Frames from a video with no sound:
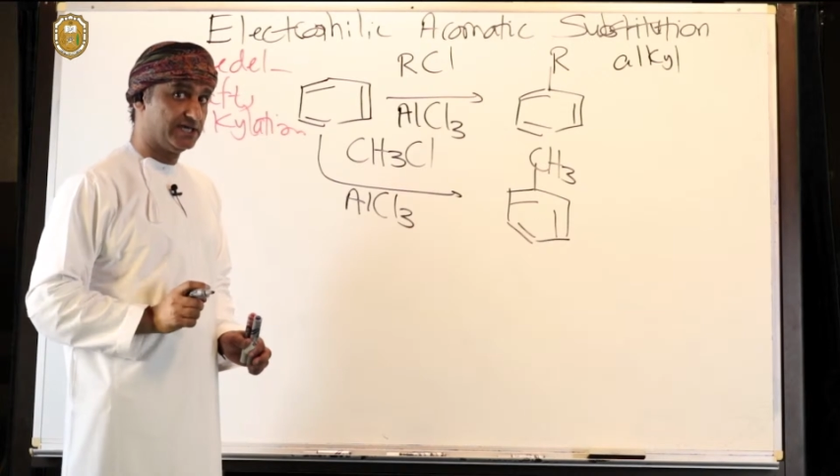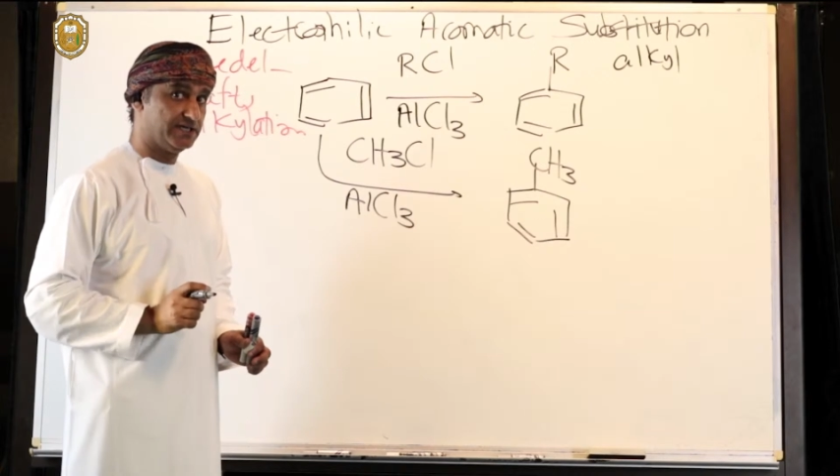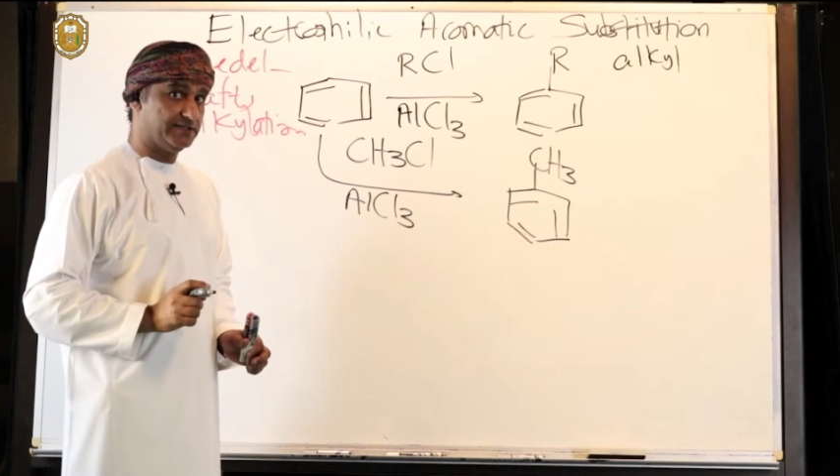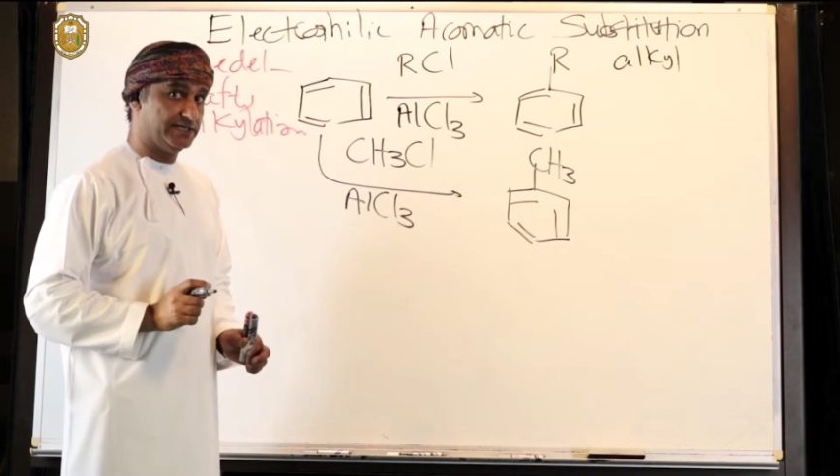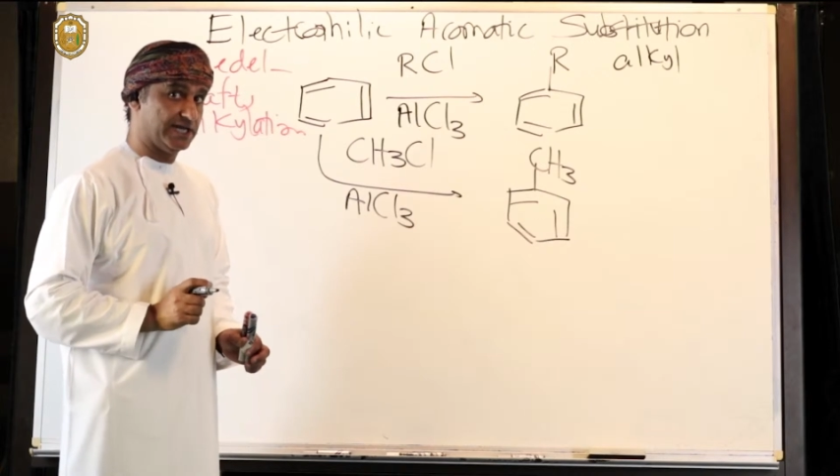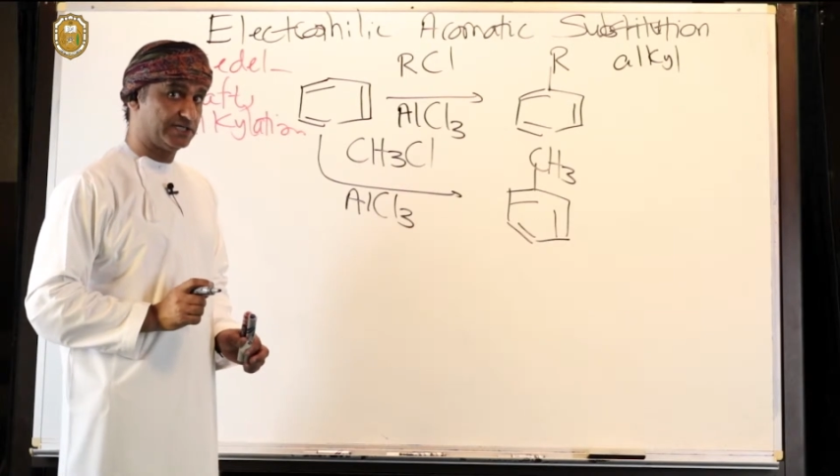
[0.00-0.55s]

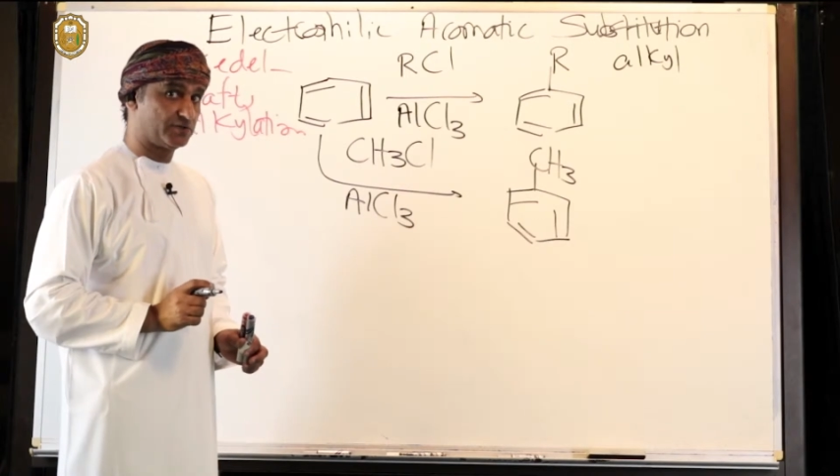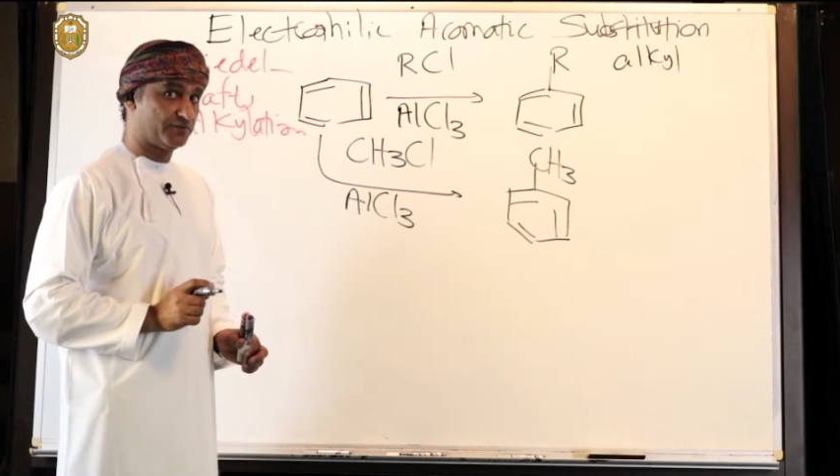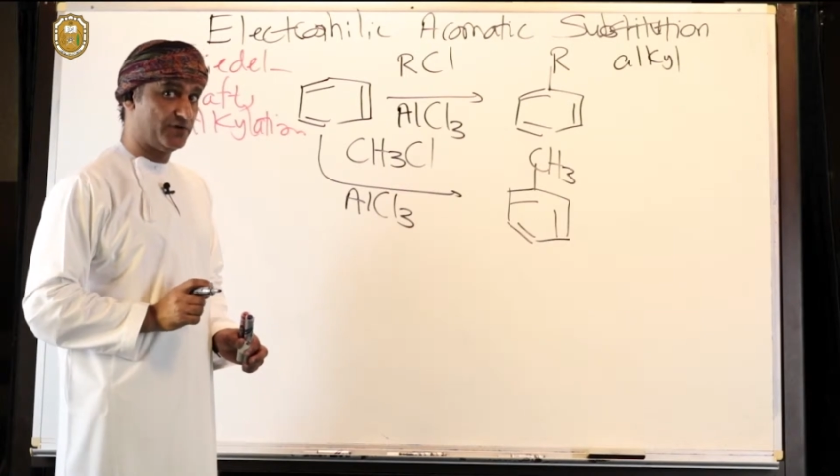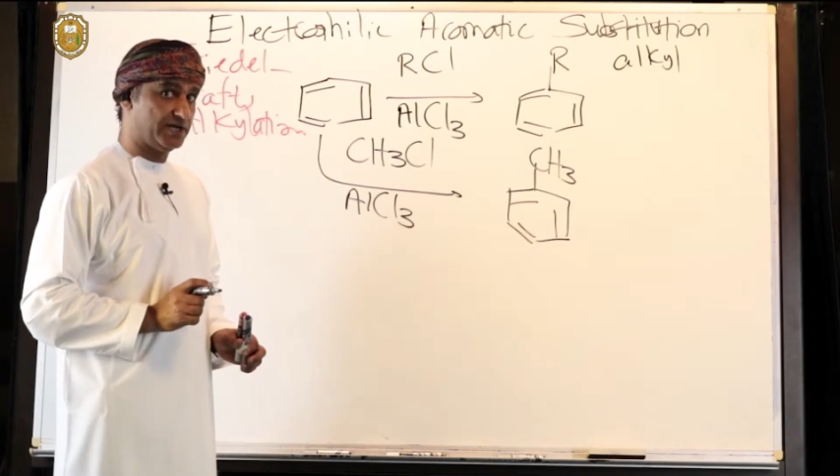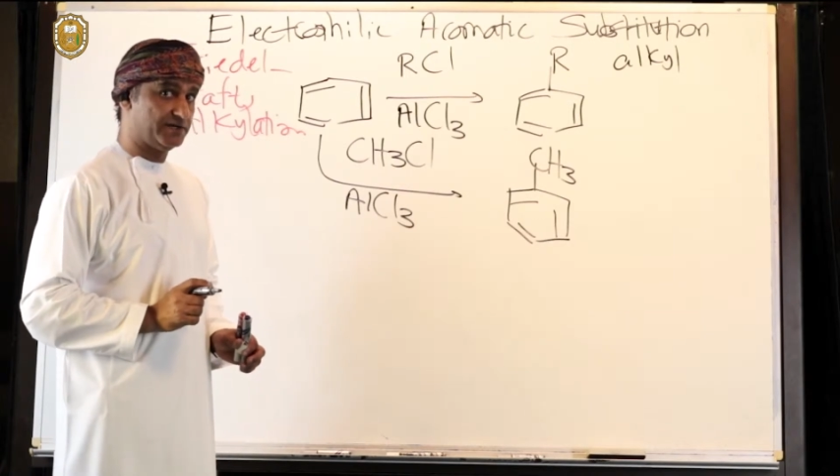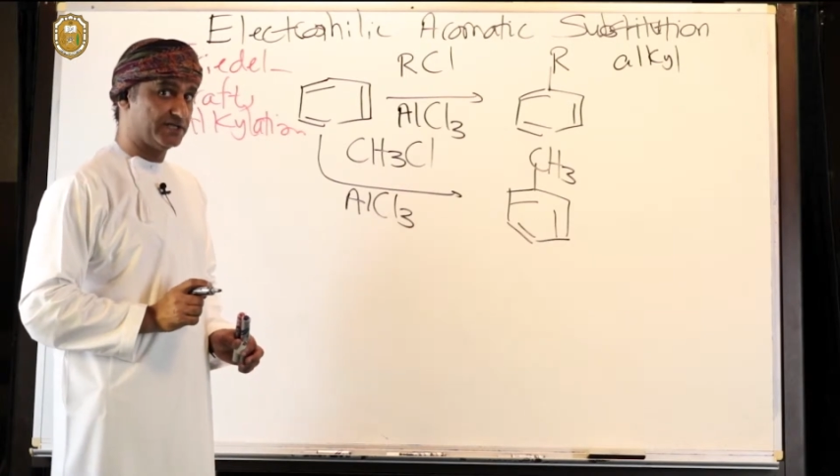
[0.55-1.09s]
the
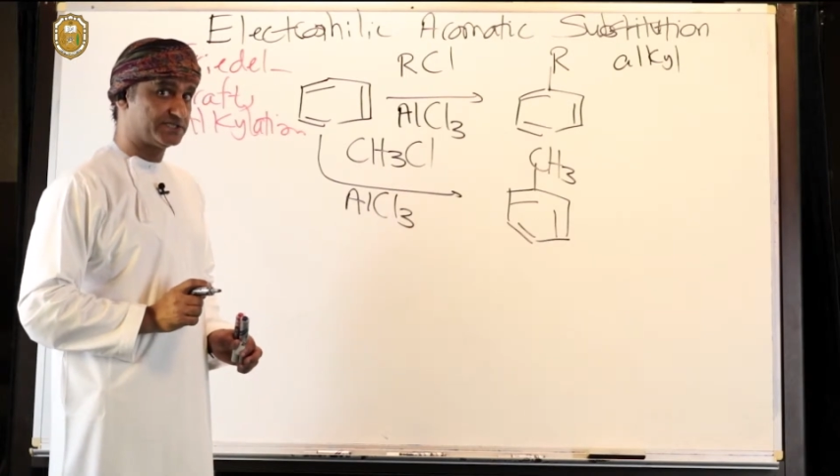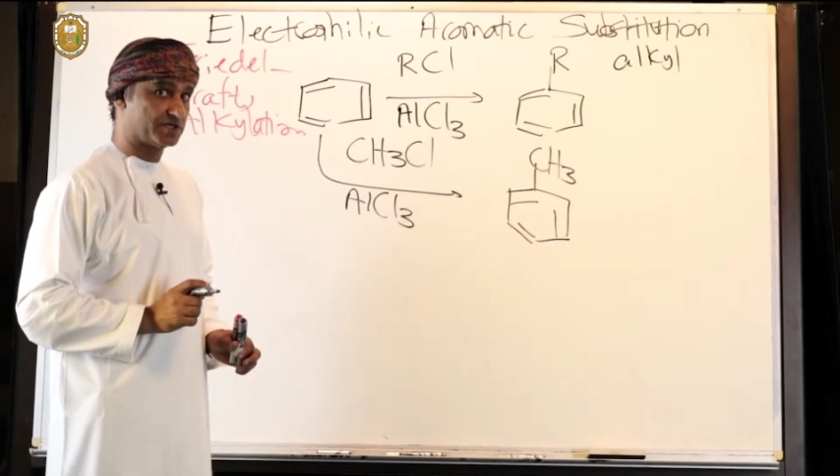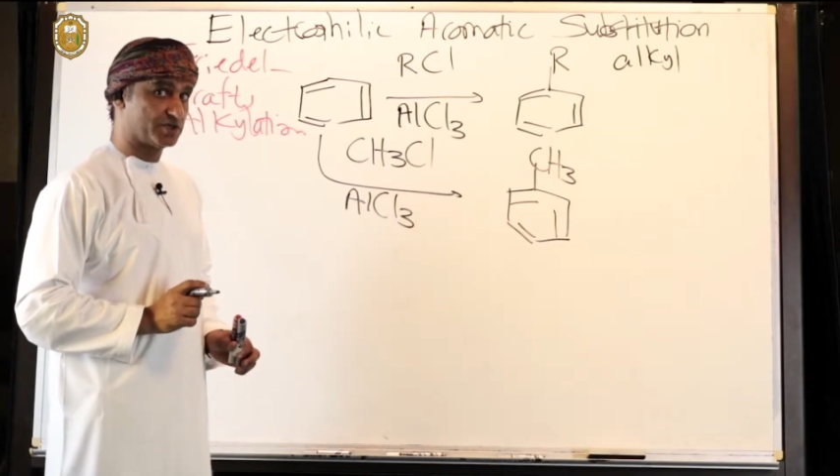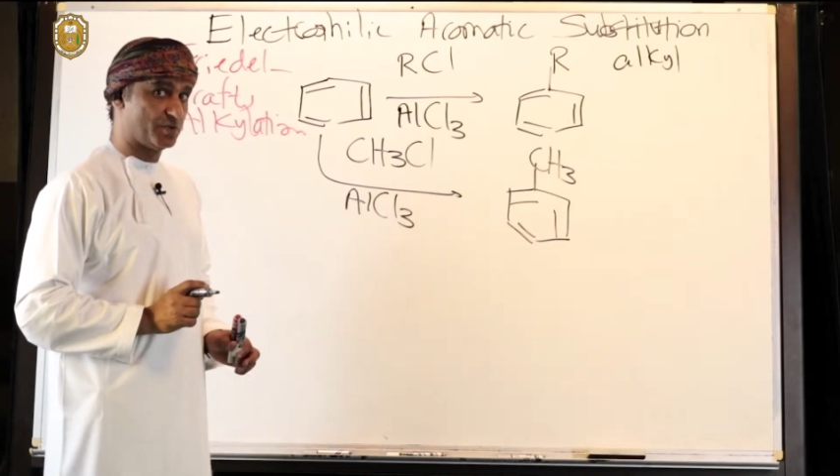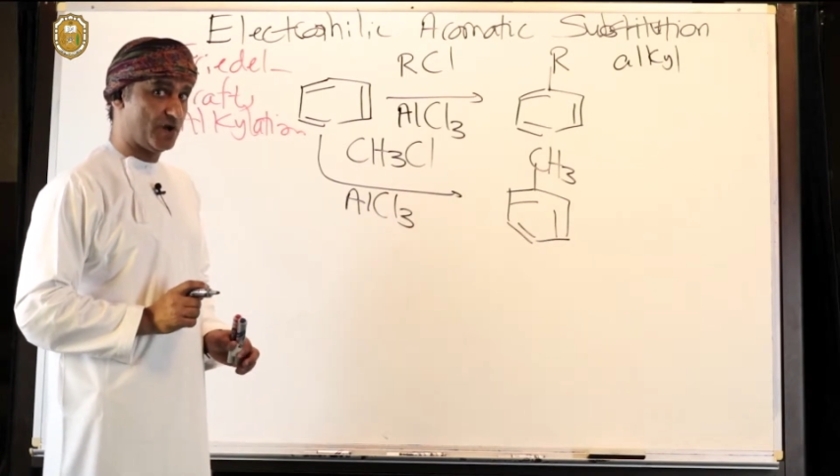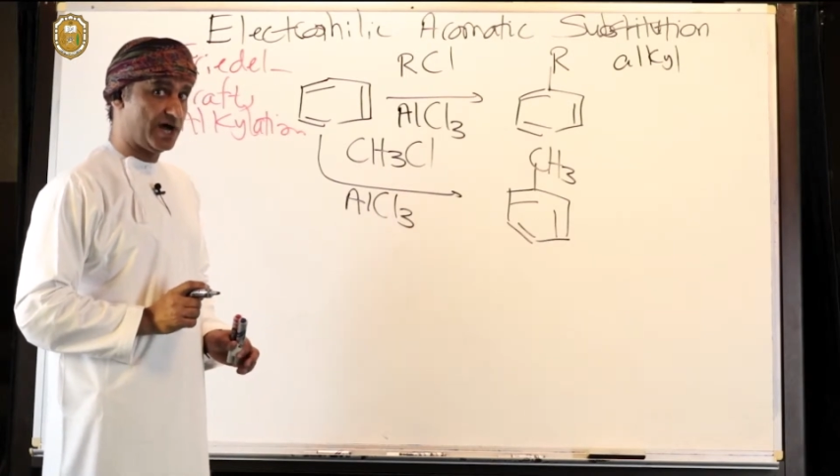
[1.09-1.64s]
electrophile that's
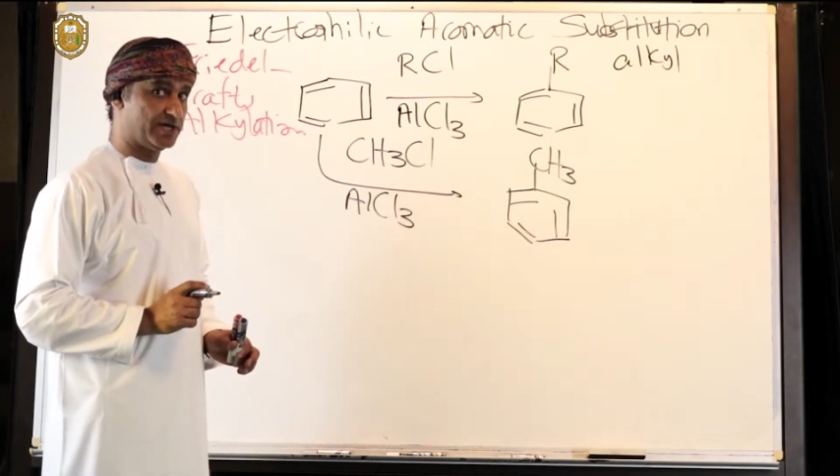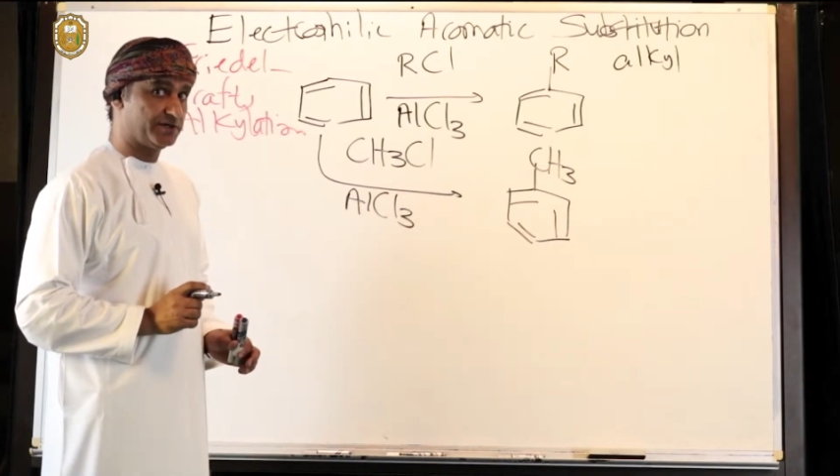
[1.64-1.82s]
required